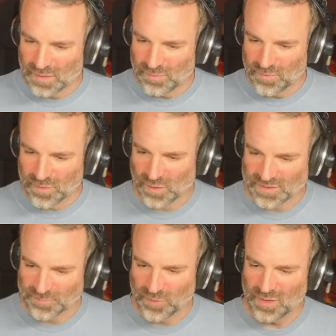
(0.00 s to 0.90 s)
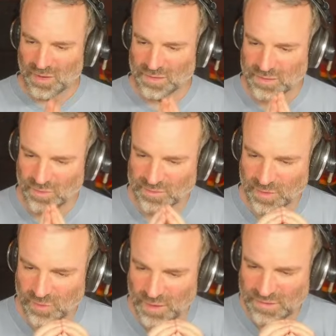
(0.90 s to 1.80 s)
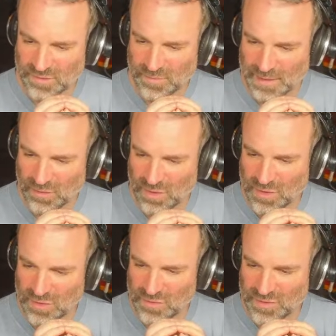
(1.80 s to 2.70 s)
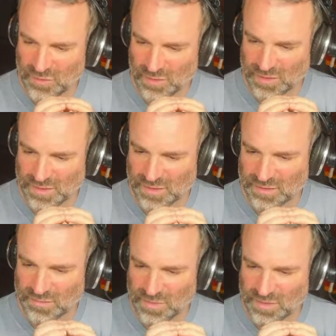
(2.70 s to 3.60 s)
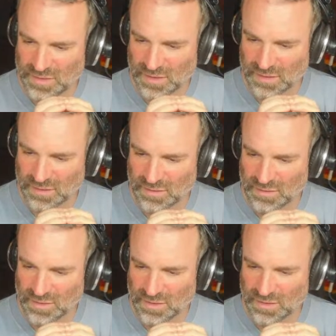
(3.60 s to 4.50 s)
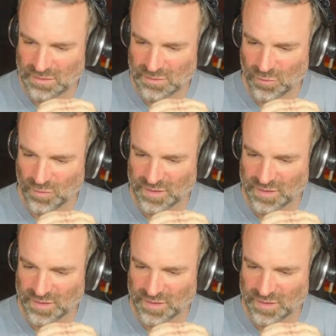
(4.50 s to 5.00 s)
Aquatic Borealis, you answered my question about who the audience is, the music nerds, or is it